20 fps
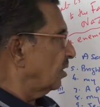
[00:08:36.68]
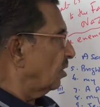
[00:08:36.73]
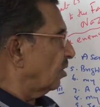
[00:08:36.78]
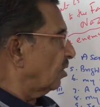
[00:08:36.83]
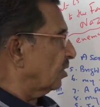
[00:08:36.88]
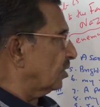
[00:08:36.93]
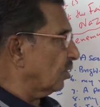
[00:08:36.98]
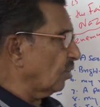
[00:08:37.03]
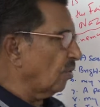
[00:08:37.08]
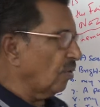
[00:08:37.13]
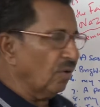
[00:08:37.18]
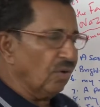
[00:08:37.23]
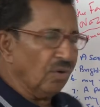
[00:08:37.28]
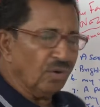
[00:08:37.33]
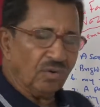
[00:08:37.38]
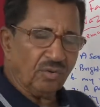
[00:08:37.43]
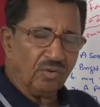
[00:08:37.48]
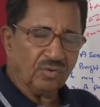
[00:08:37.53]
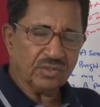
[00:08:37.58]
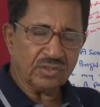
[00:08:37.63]
or the
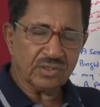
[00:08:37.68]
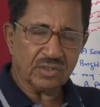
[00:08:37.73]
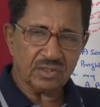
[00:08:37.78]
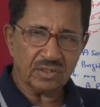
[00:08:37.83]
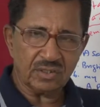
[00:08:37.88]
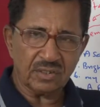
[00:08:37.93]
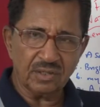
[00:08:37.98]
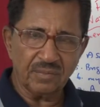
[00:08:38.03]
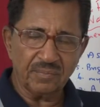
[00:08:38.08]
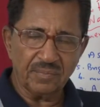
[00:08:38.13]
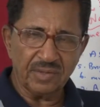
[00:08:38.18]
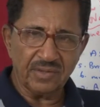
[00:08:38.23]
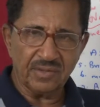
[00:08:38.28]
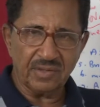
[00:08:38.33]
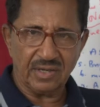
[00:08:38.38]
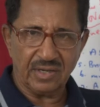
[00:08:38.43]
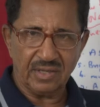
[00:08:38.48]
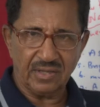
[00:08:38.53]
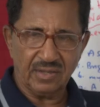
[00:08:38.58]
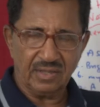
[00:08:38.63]
Holocaust,
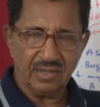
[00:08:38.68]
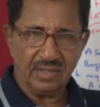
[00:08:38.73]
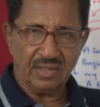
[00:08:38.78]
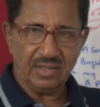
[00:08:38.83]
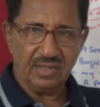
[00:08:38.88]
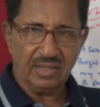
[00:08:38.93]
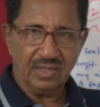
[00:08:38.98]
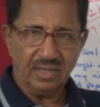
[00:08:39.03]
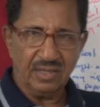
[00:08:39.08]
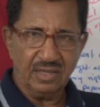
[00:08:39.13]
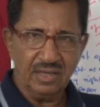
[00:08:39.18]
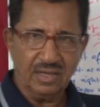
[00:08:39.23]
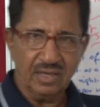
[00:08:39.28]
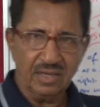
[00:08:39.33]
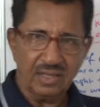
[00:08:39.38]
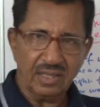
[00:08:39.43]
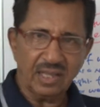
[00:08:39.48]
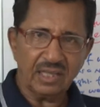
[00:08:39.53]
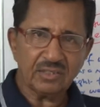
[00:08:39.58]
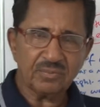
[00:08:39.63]
imagine.
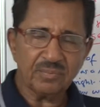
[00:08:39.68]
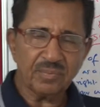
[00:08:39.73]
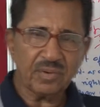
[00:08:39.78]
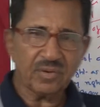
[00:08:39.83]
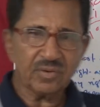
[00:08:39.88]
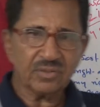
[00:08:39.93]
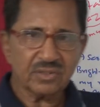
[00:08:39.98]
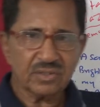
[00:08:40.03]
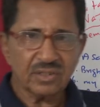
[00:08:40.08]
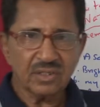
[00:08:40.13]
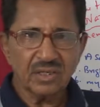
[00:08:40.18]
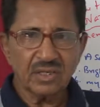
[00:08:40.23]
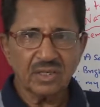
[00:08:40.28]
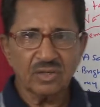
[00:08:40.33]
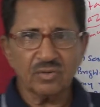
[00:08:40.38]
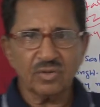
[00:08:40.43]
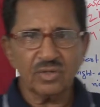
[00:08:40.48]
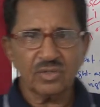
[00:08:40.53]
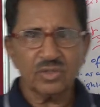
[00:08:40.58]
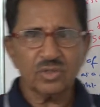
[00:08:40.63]
That's because
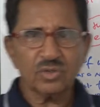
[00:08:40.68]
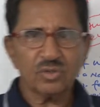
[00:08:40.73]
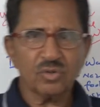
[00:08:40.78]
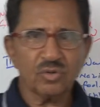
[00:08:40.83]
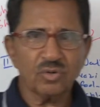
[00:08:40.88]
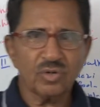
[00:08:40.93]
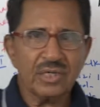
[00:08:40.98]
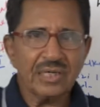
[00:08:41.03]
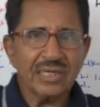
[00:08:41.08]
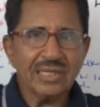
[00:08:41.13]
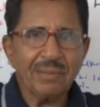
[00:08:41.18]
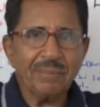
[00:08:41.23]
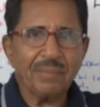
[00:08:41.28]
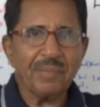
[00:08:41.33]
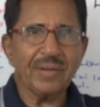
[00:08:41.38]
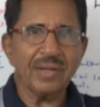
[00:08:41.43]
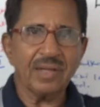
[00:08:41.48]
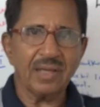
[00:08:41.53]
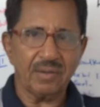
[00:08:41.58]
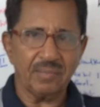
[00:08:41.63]
it was so deep
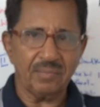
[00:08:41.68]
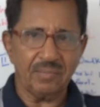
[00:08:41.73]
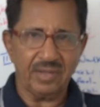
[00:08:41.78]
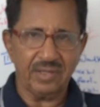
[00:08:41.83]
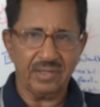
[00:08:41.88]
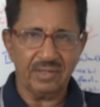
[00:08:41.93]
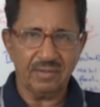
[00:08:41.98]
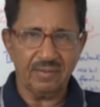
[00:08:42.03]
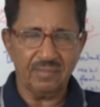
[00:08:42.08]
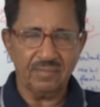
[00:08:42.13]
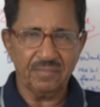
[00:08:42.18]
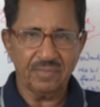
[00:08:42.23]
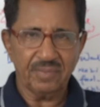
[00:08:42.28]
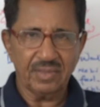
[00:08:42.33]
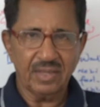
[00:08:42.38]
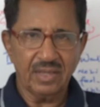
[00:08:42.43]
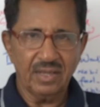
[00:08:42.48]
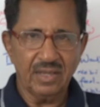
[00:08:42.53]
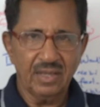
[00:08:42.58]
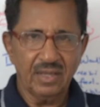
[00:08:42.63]
in her mind.
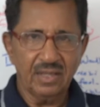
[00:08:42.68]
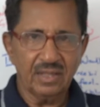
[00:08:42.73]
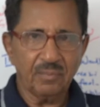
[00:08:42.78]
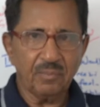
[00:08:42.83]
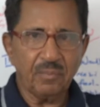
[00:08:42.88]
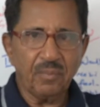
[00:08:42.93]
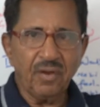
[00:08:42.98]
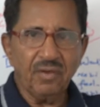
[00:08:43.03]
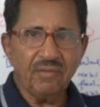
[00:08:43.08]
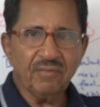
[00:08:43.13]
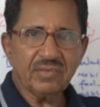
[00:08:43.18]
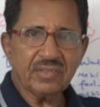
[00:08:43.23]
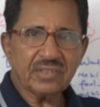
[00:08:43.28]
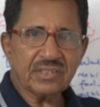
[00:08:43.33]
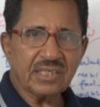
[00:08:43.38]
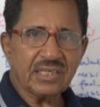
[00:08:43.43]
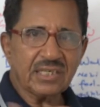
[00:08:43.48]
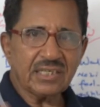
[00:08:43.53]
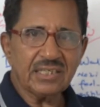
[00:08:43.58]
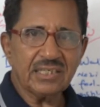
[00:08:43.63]
The poem was
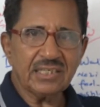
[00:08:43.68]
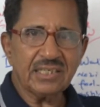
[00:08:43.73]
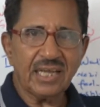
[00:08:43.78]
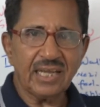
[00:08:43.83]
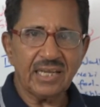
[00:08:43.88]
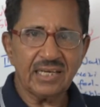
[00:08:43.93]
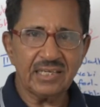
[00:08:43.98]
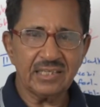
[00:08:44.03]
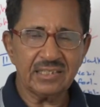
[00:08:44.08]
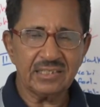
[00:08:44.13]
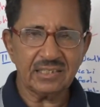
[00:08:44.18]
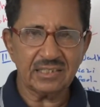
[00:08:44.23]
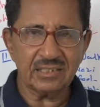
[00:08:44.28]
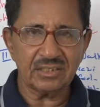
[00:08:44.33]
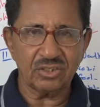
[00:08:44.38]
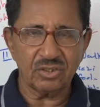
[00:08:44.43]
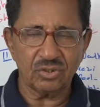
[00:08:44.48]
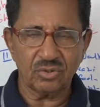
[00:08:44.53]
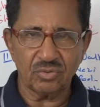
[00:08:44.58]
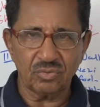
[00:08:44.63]
written in
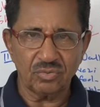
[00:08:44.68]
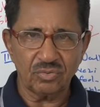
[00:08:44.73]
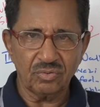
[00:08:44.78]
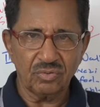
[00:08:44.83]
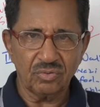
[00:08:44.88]
1962.